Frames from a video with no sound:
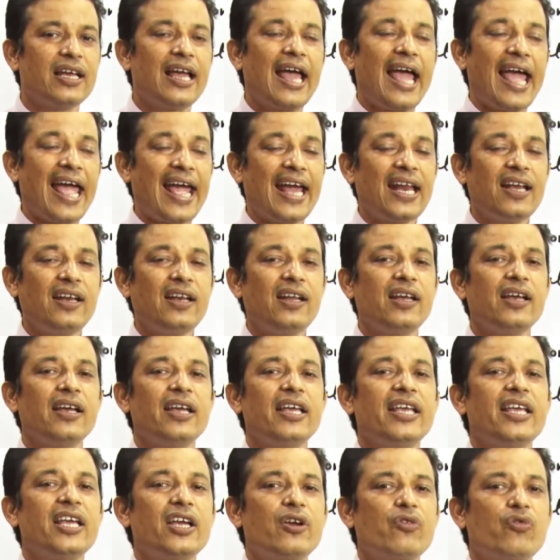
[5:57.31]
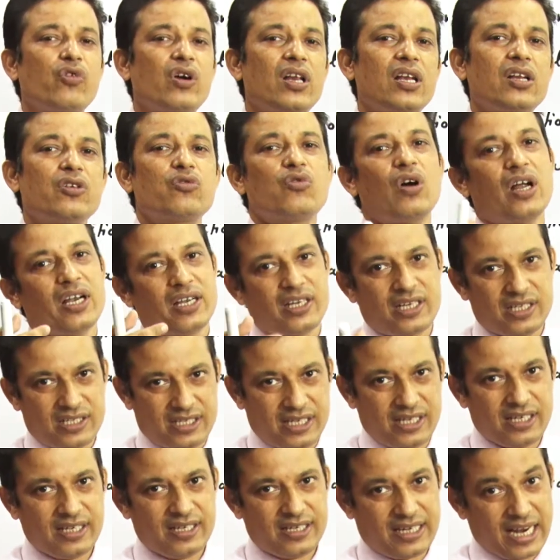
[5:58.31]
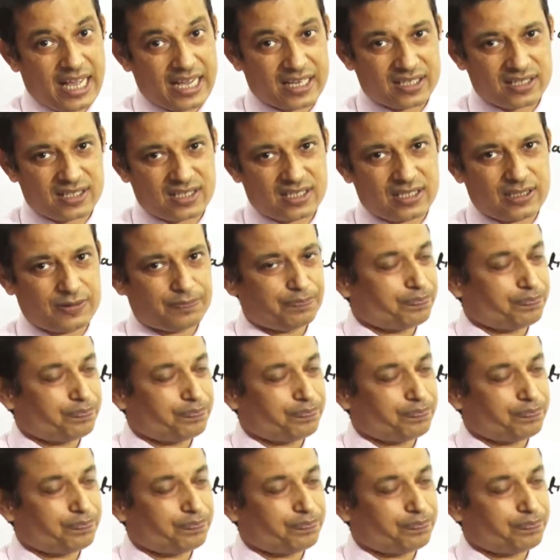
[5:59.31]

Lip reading: an equal quantity. Next,